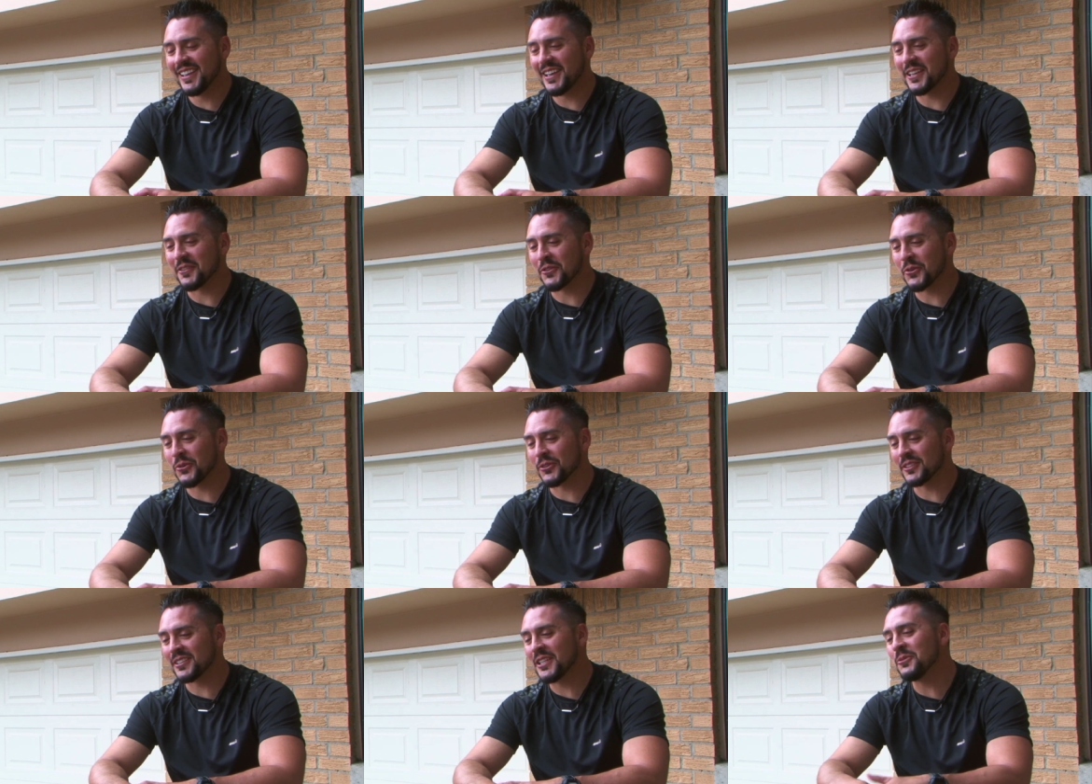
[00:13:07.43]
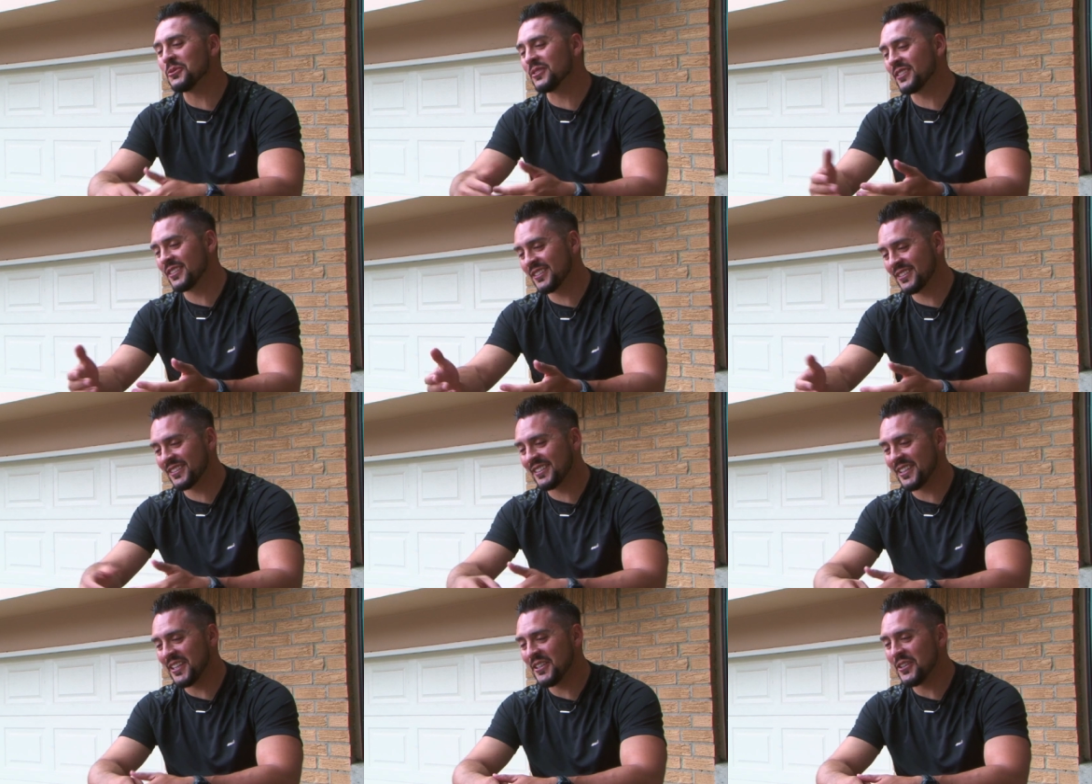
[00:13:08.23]
And of course, he
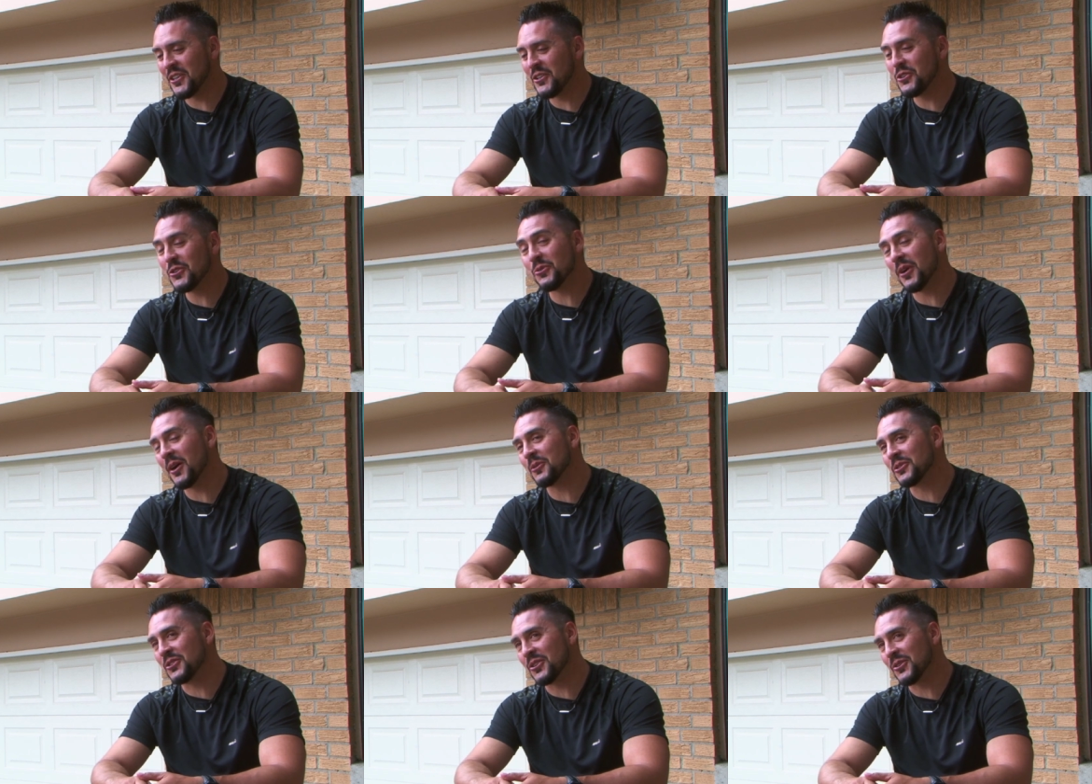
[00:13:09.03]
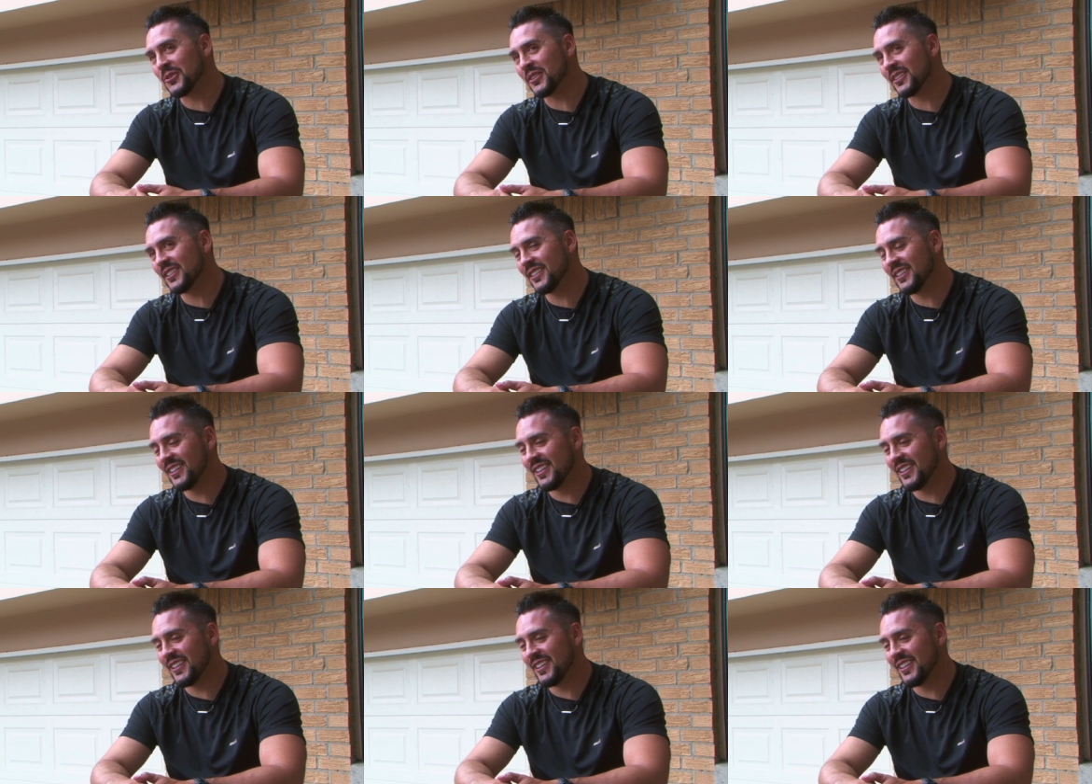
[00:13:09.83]
knew I was joking.